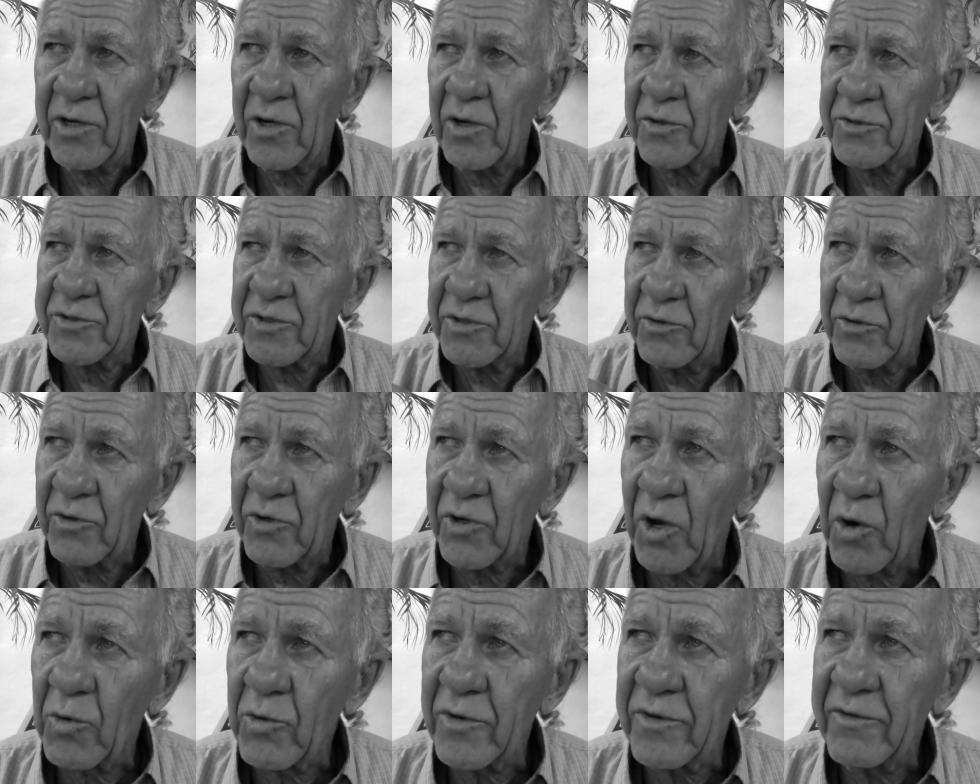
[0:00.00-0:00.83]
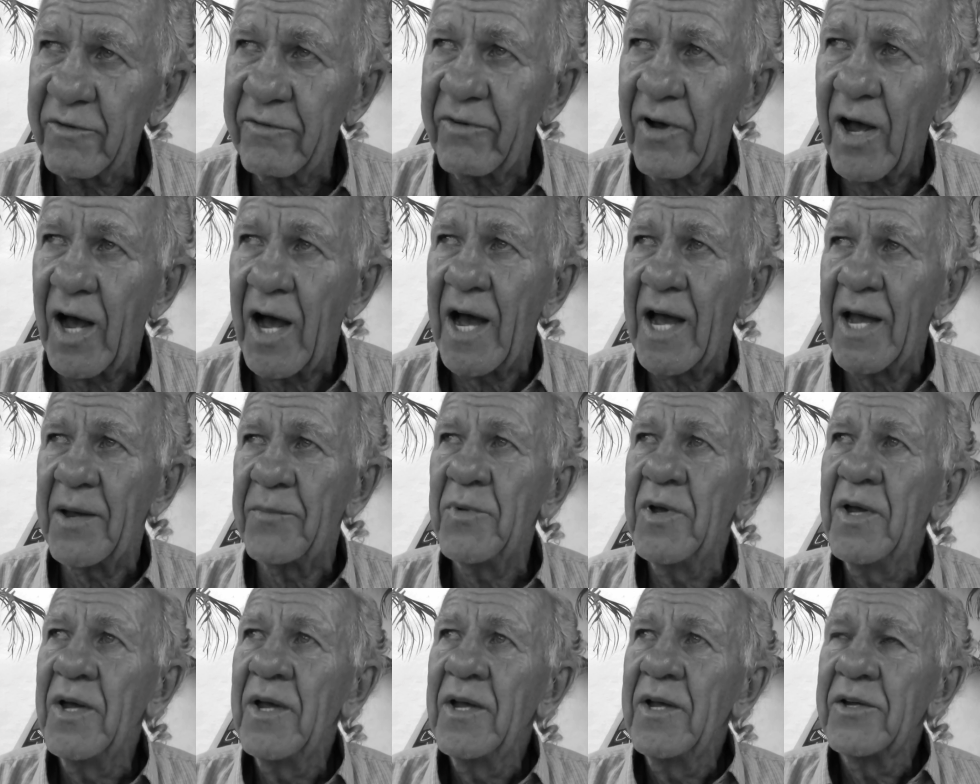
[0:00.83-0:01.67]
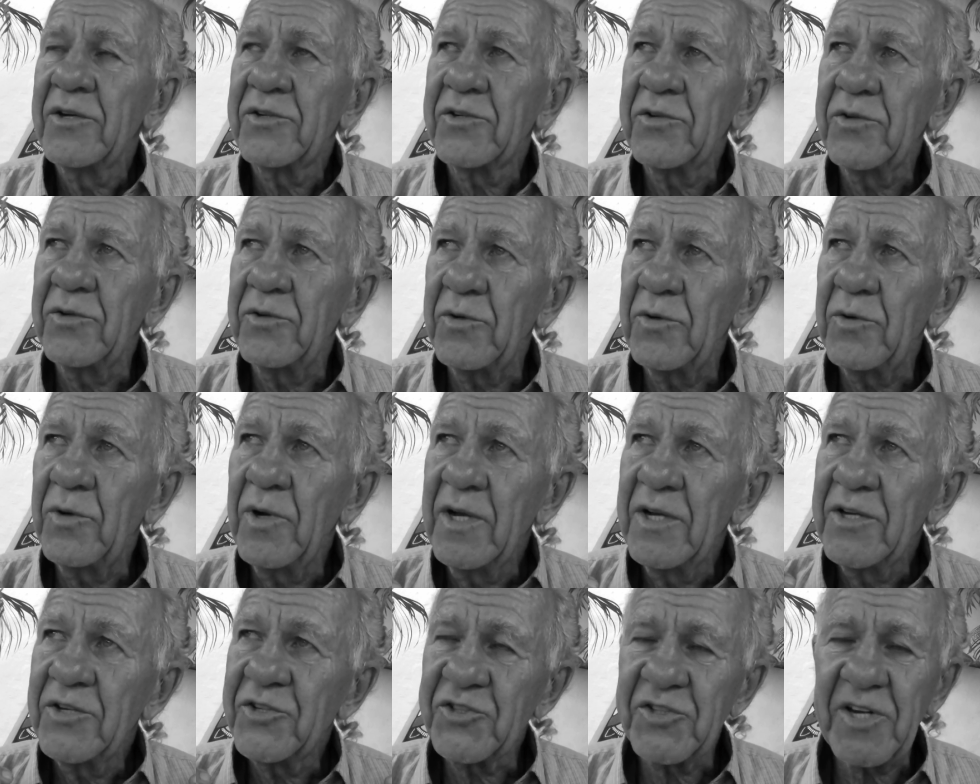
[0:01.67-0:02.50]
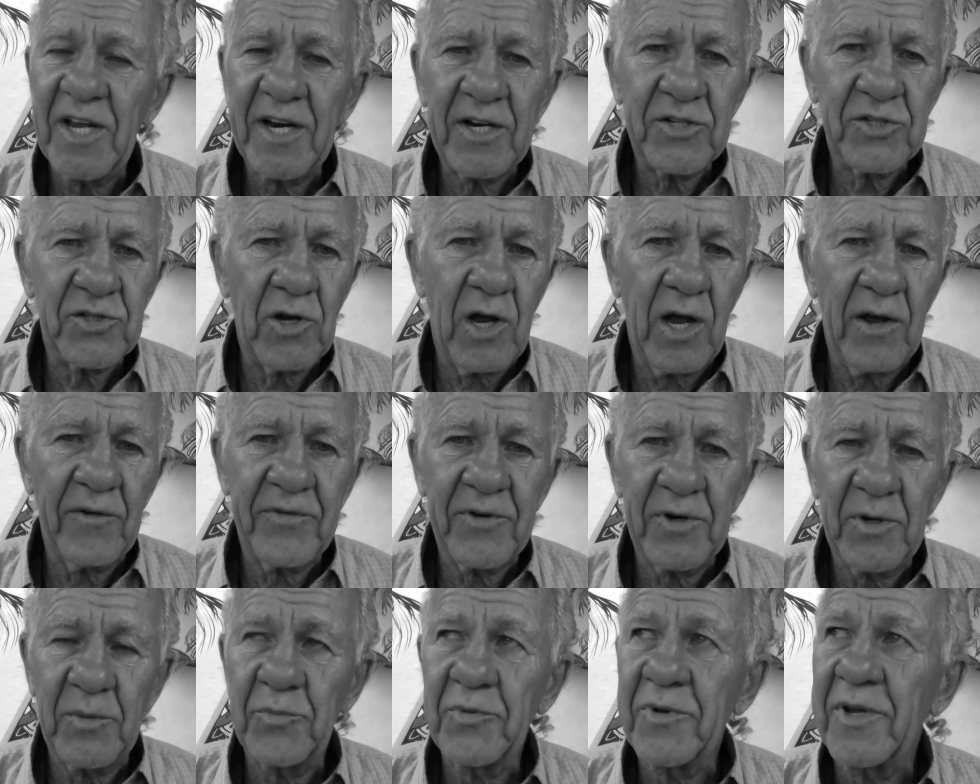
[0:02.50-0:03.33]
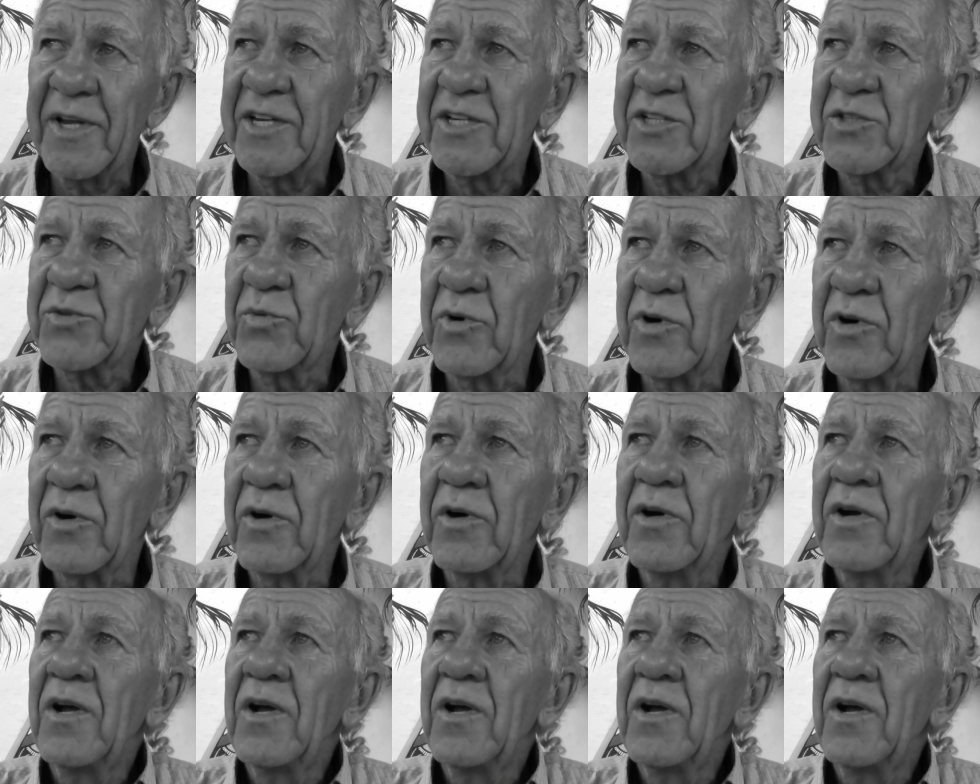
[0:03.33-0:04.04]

to lower the vibe, to set us off at a place where